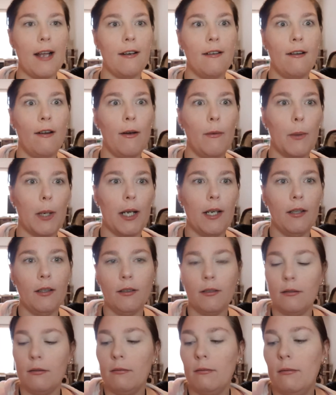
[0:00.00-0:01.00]
out of nowhere,
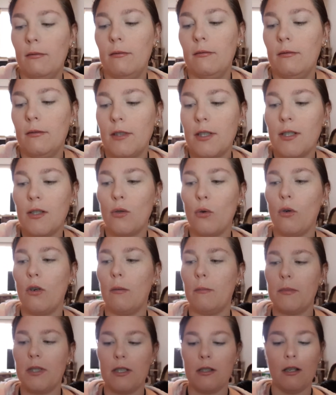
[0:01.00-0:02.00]

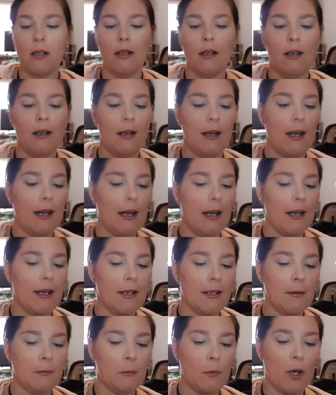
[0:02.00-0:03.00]
storms.
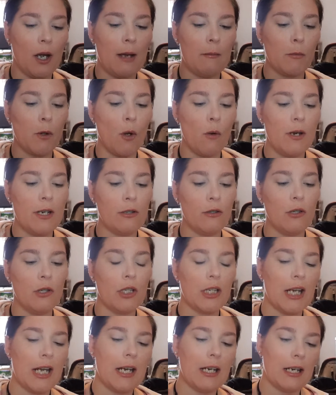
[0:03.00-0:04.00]
I'm going to
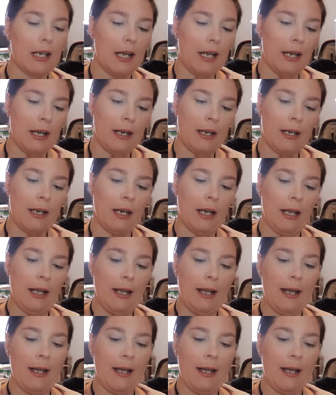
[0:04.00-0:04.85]
take a